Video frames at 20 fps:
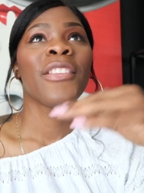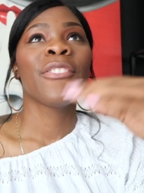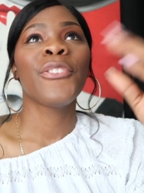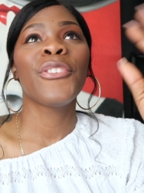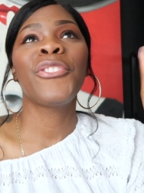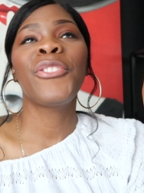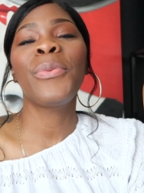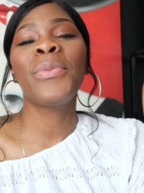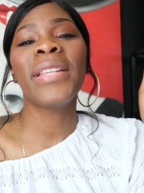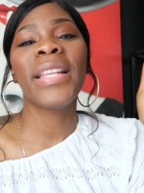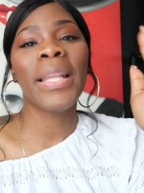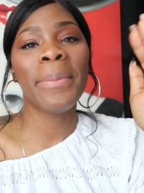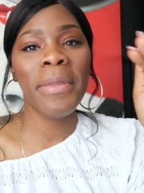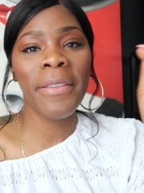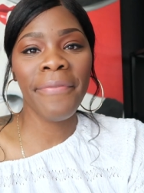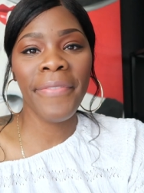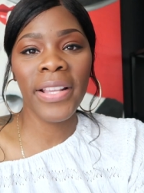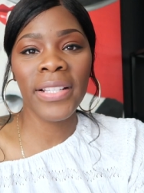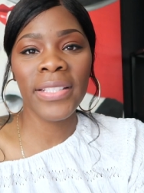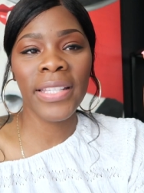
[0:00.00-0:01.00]
So she was like, let me
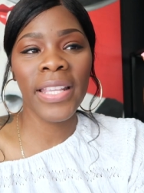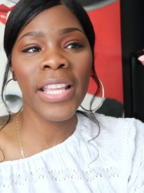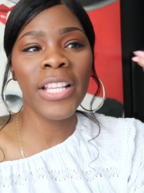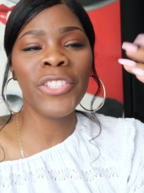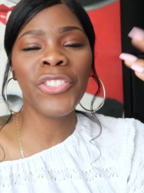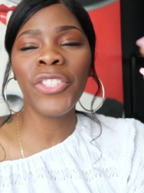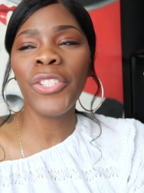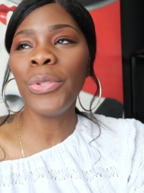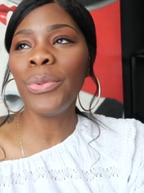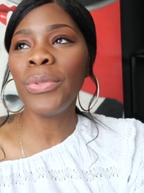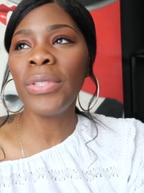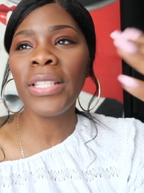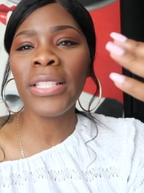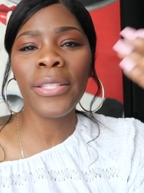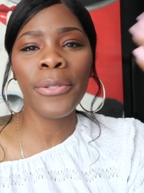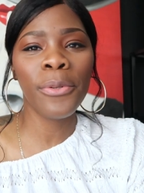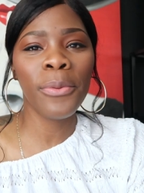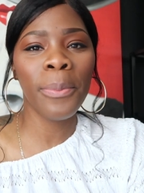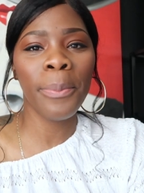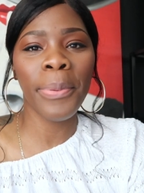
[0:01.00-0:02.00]
fix it. And she used this
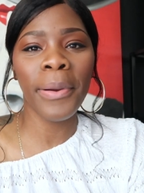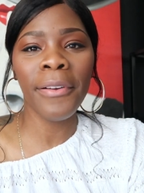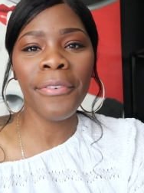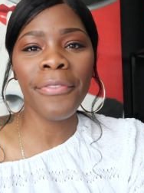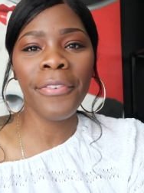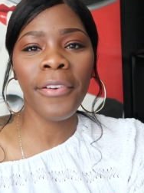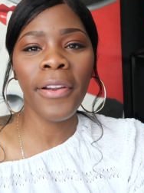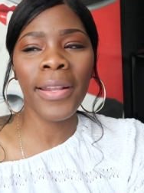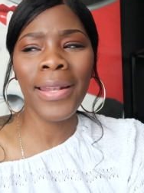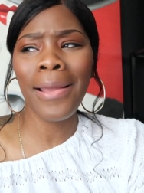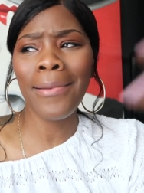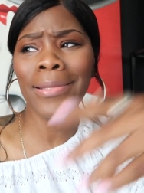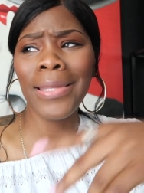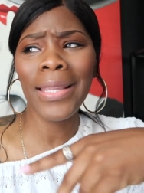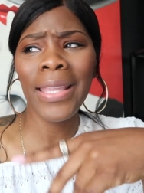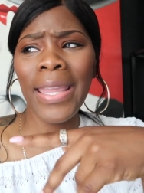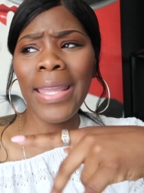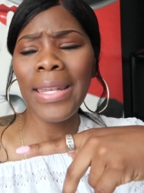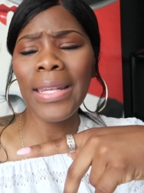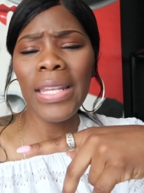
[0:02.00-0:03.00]
little buffer. And I was
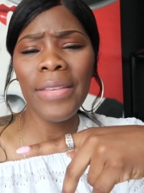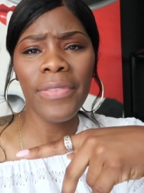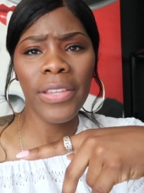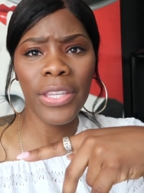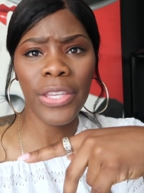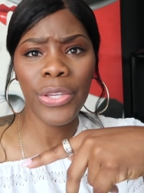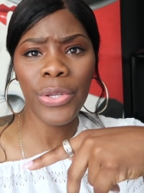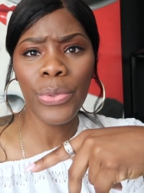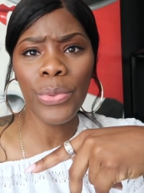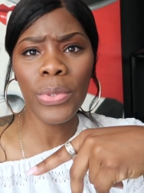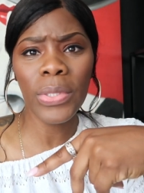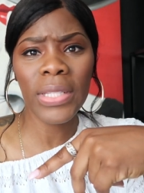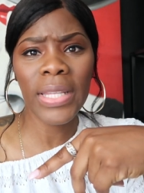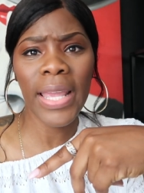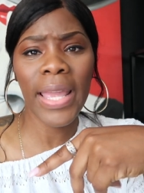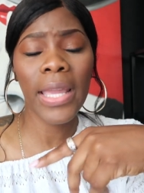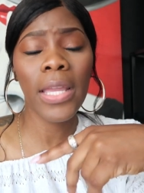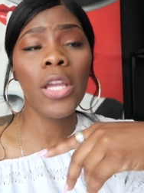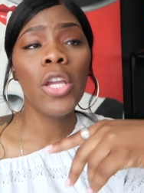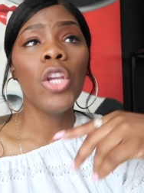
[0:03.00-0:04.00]
like, he didn't even use
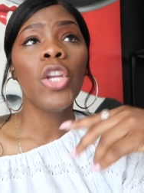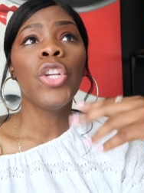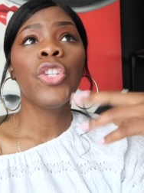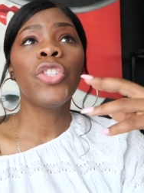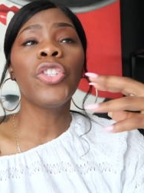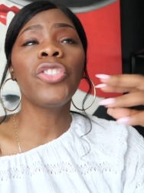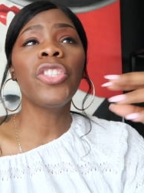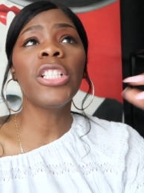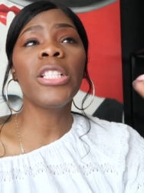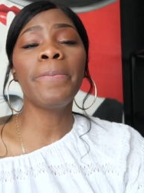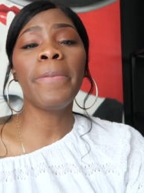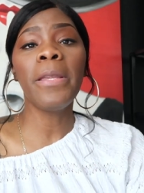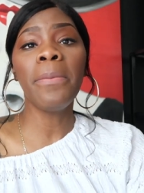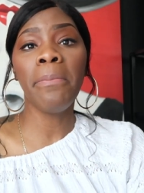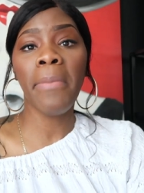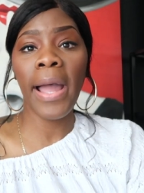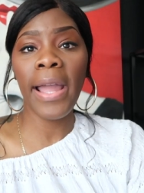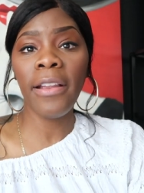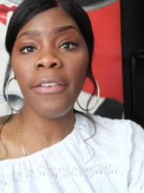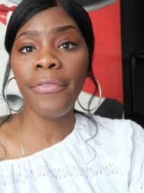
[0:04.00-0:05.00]
that. So just be
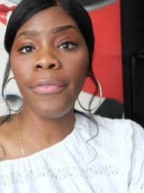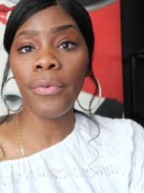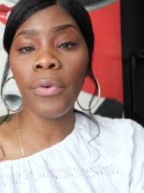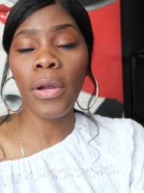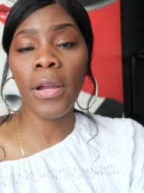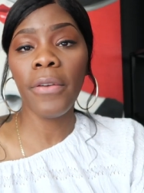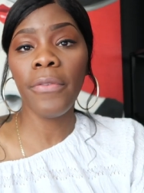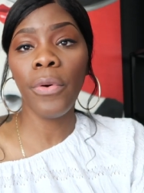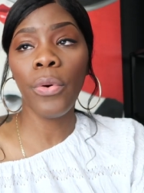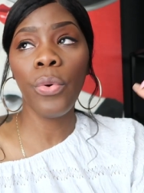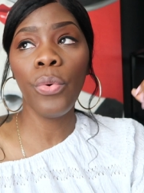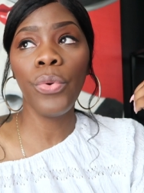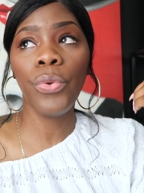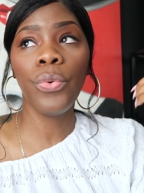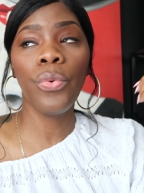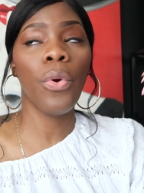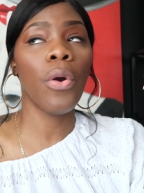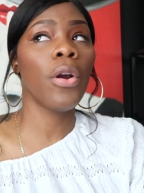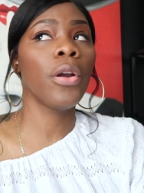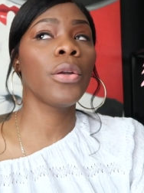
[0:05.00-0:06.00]
mindful of who
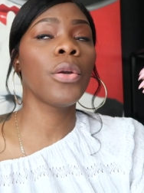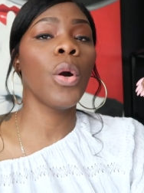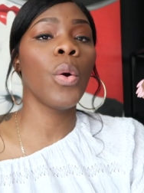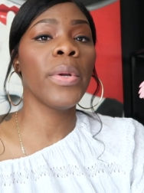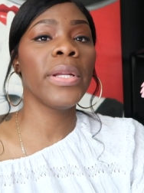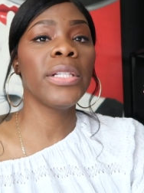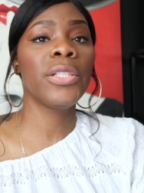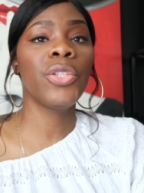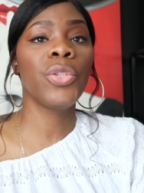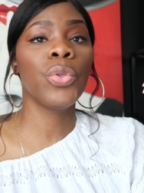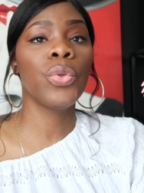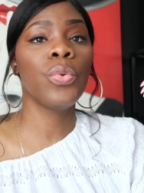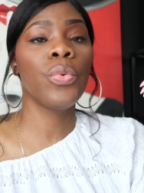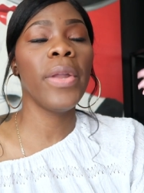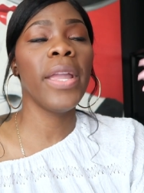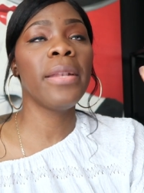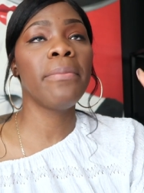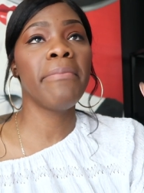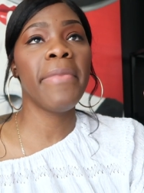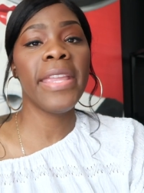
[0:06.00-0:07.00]
you are going to
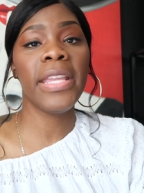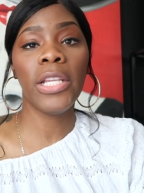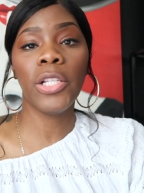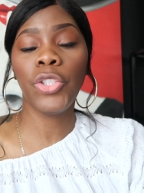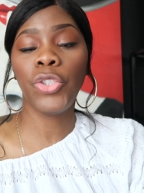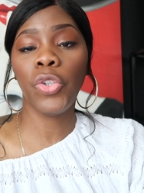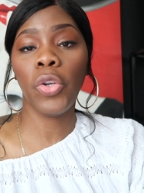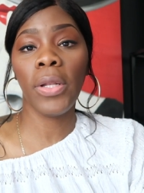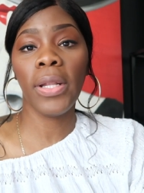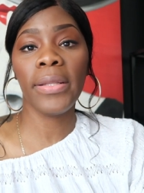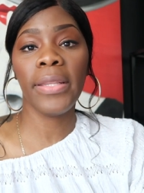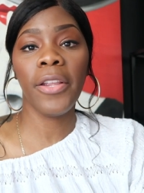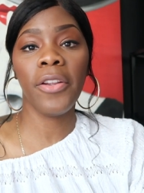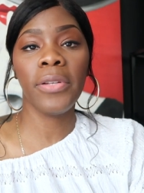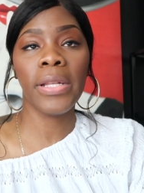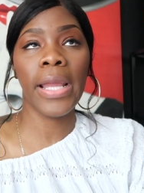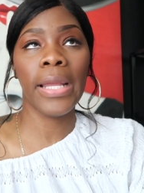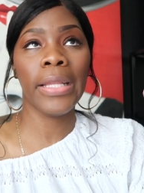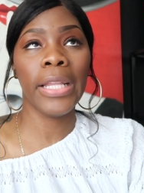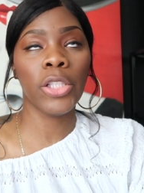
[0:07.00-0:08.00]
and making sure that
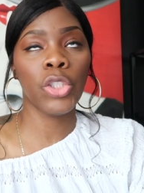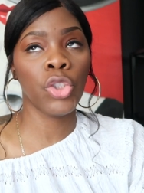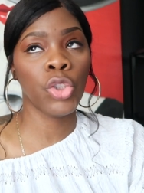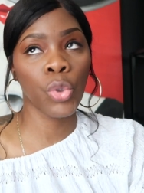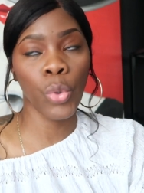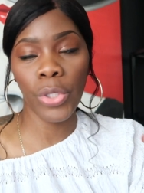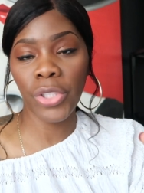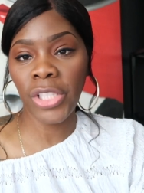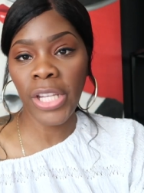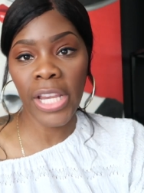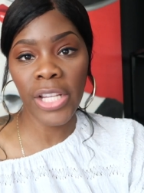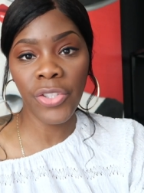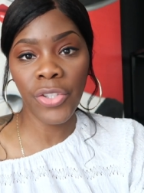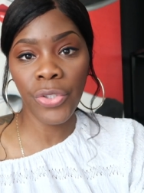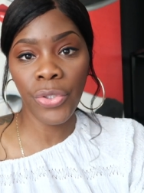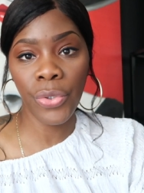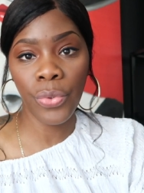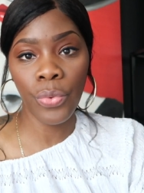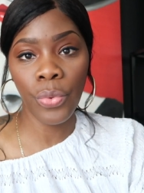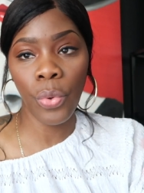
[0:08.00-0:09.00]
they're not like
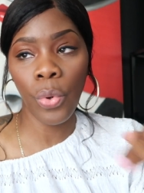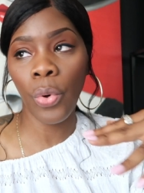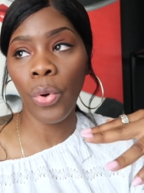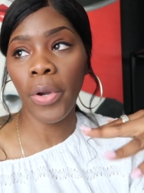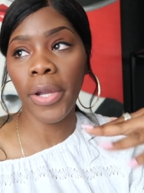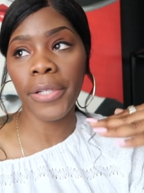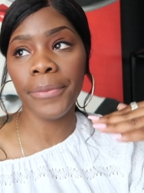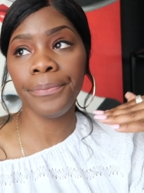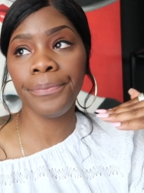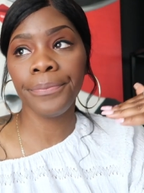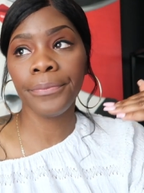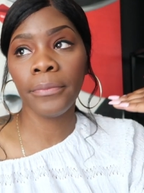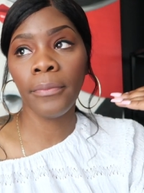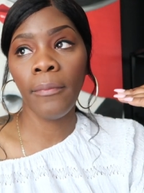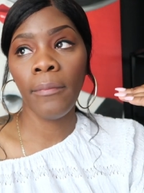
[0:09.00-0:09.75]
shortchanging you on